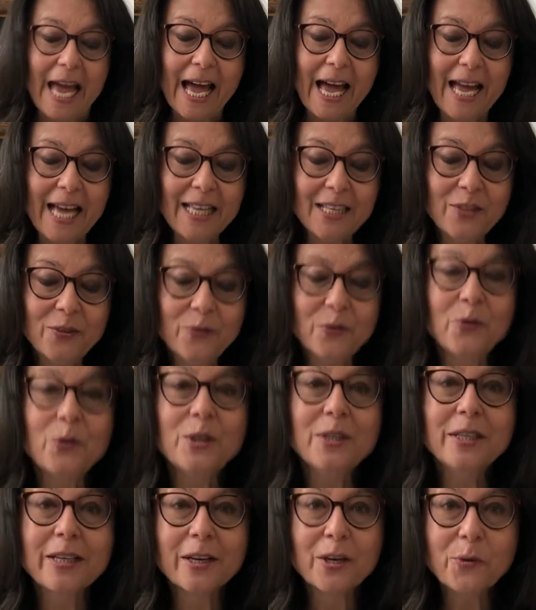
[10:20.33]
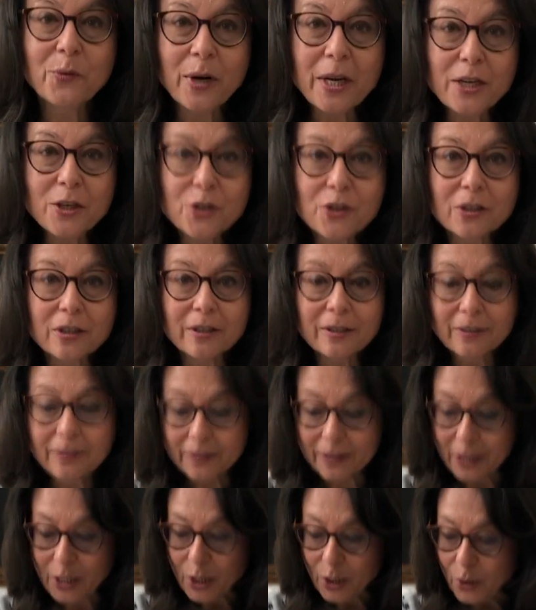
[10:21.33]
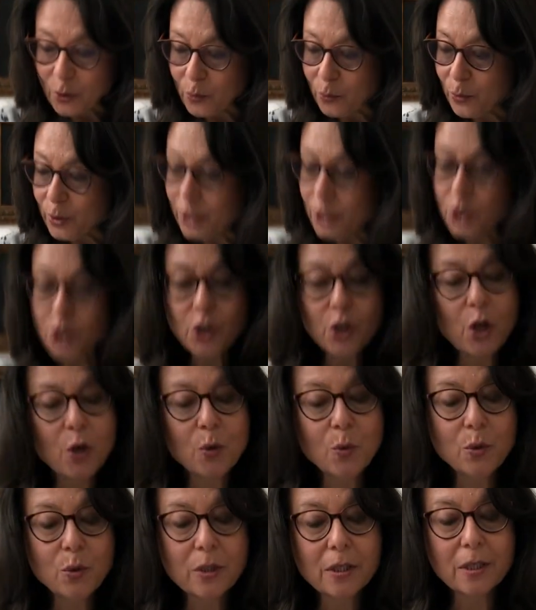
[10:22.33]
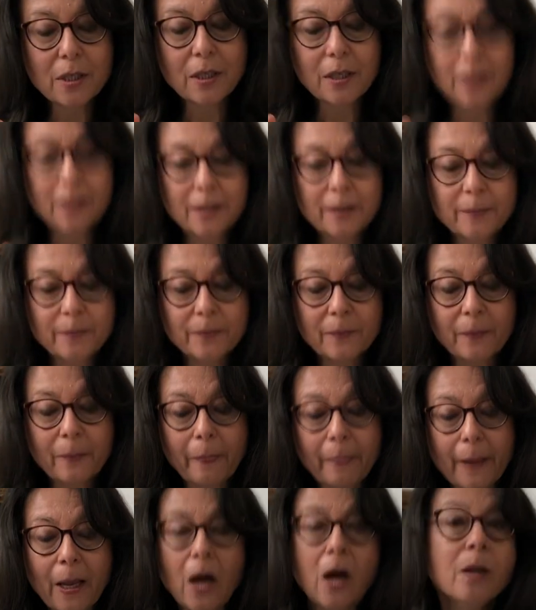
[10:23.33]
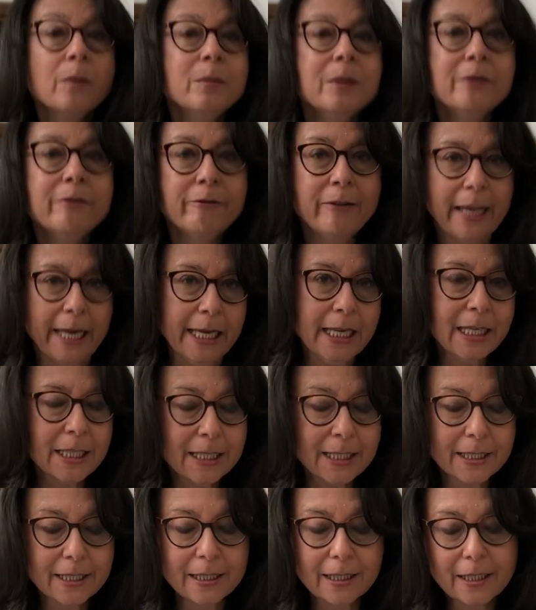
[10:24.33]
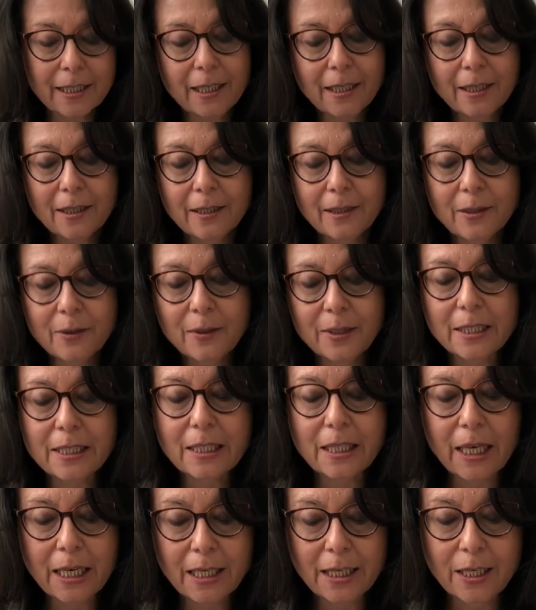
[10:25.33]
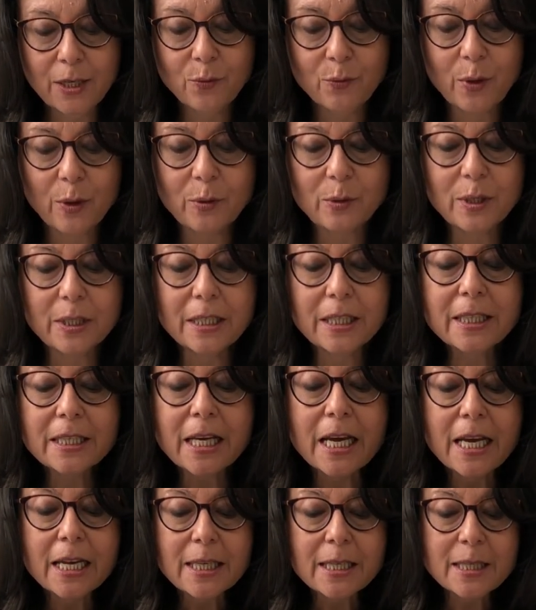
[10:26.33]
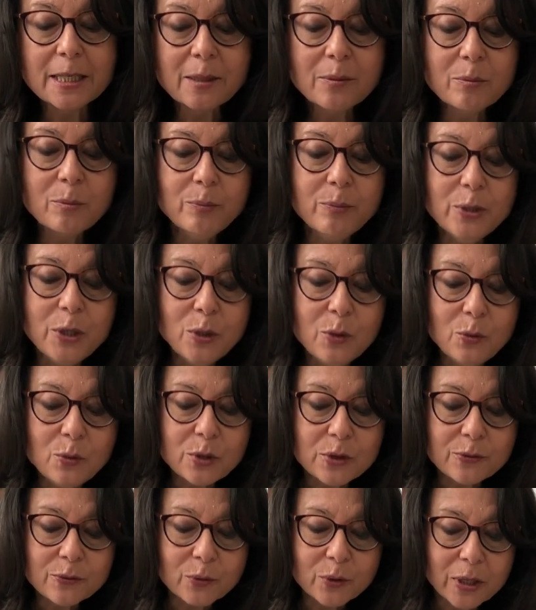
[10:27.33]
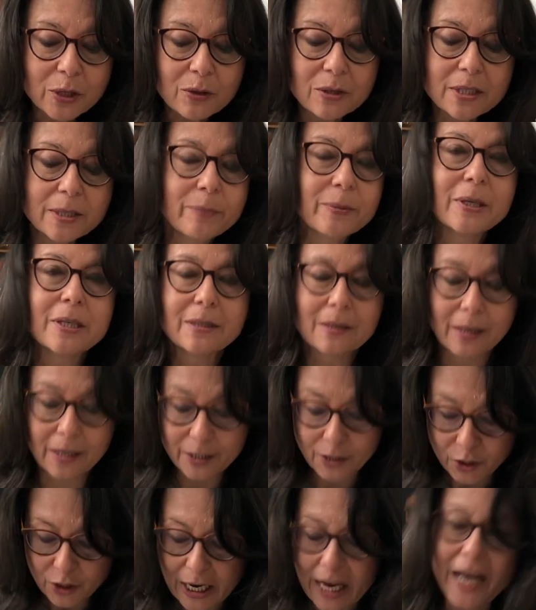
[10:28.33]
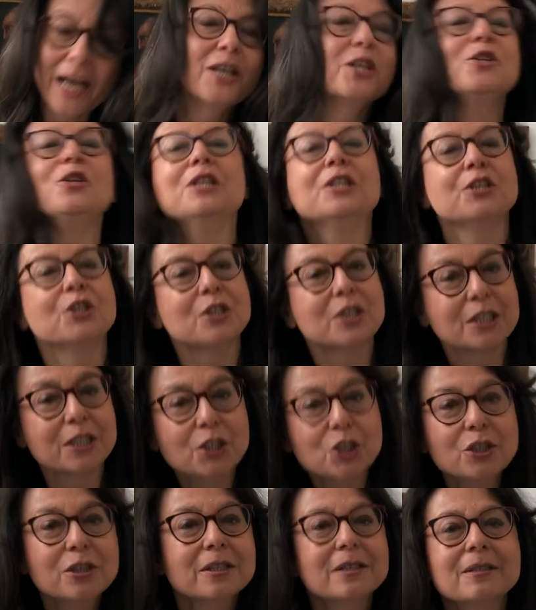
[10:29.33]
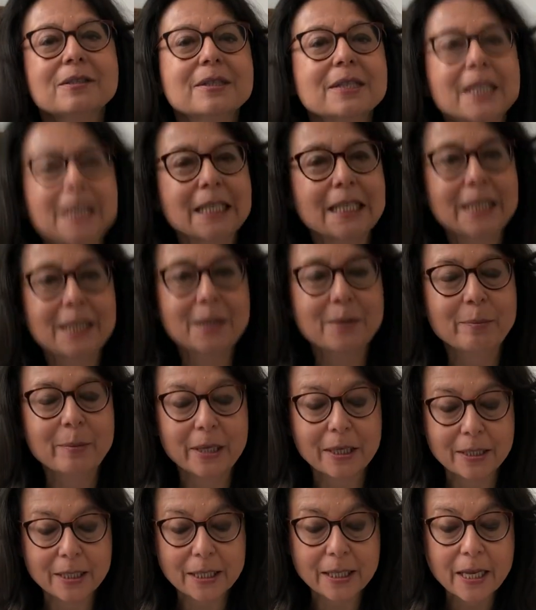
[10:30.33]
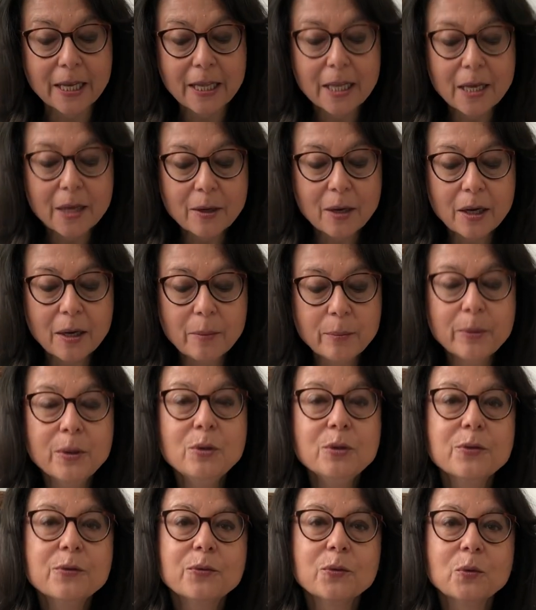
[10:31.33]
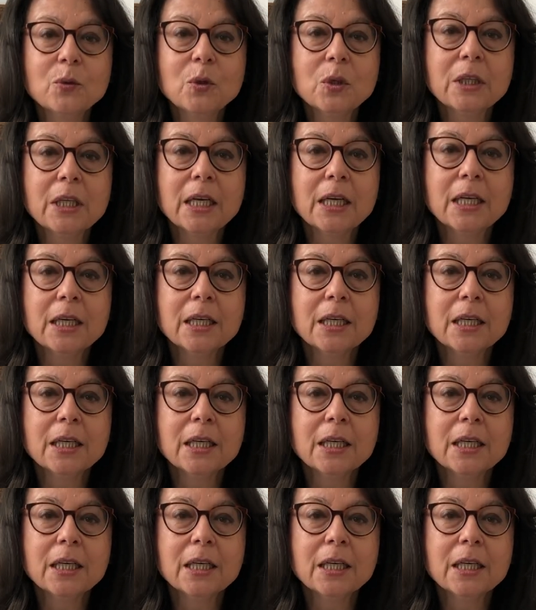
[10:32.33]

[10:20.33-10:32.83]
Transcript: And for decoration, we chose almond flakes, slightly roasted, some beautiful, you can see because I actually just slightly smeared it, beautiful